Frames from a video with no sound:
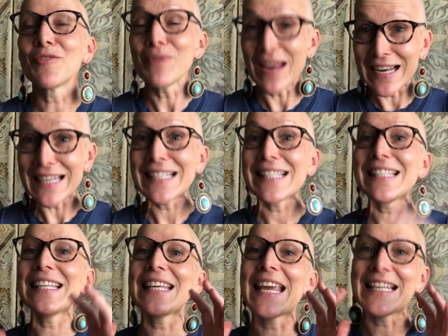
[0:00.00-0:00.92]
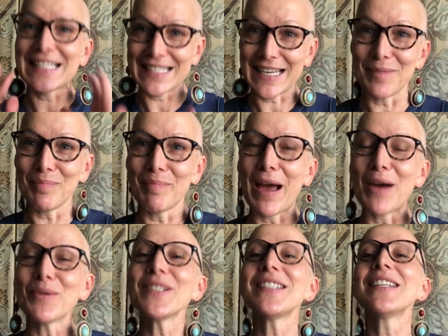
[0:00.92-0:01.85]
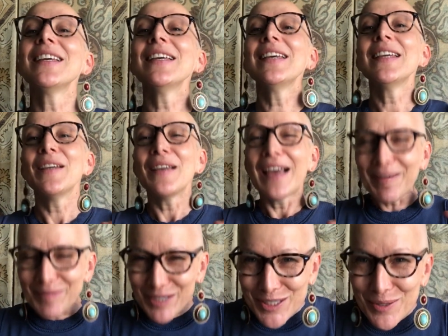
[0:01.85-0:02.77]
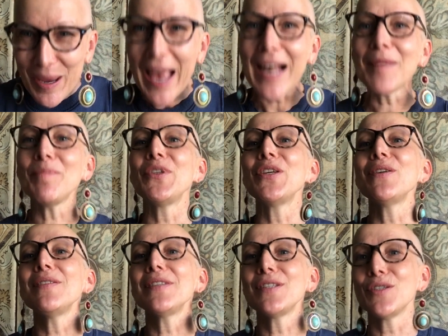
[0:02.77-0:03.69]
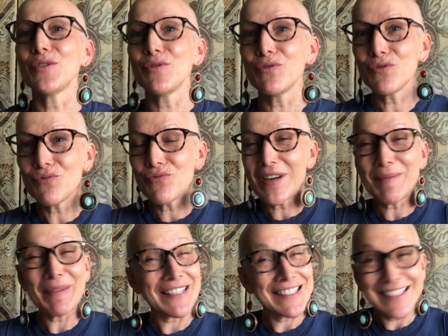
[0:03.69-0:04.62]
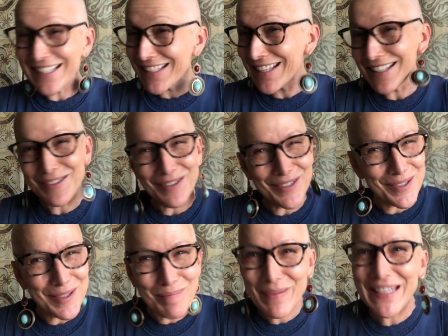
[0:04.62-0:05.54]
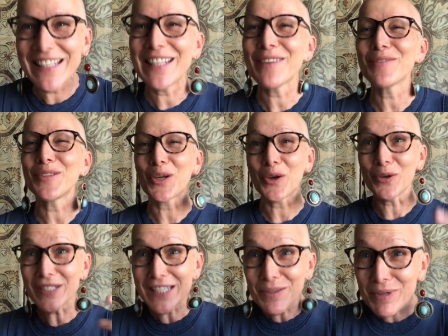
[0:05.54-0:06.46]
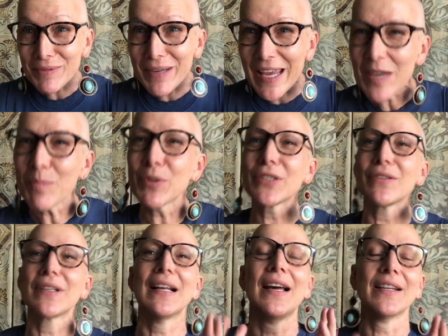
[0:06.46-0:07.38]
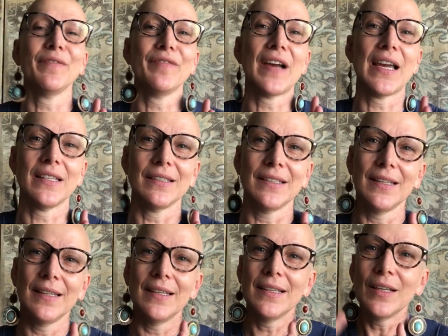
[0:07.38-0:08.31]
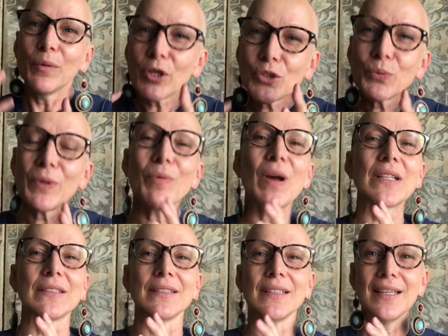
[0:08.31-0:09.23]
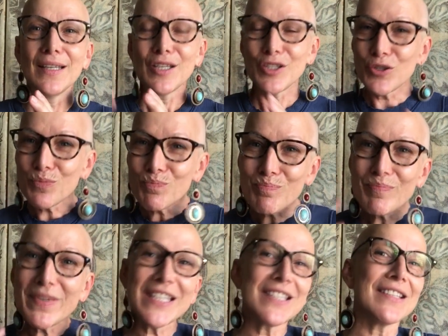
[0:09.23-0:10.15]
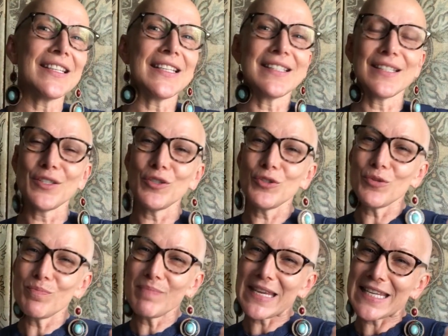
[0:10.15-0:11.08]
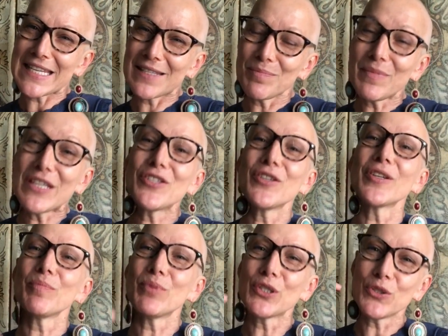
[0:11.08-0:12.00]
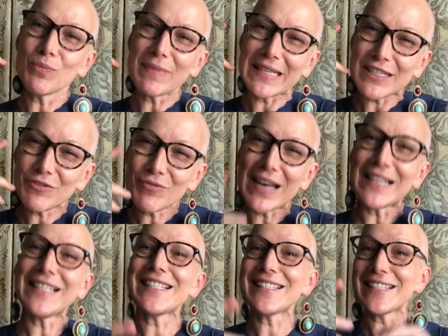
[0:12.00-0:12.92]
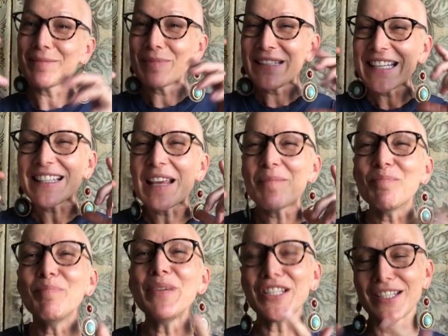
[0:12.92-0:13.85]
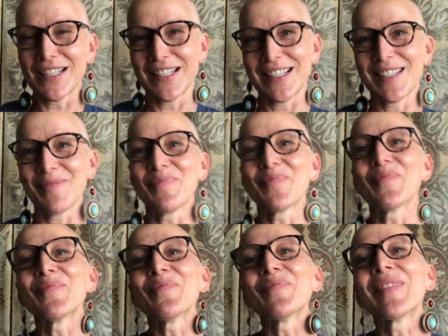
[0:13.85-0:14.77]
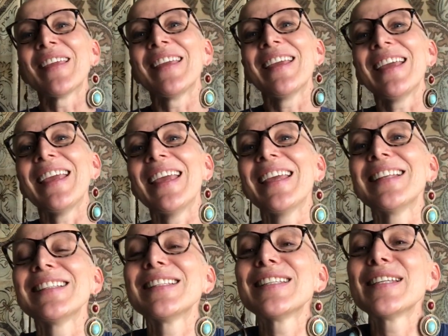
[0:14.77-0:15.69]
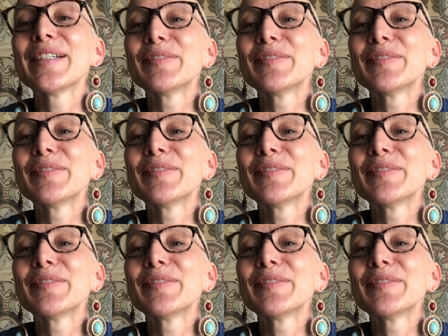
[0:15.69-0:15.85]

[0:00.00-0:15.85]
realistic, and time-bound. I'm going to help you to really, because this is also the beginning of the coaching, when we're able to clarify what we want, to measure it, to make it measurable, to make it realistic, yet ambitious. And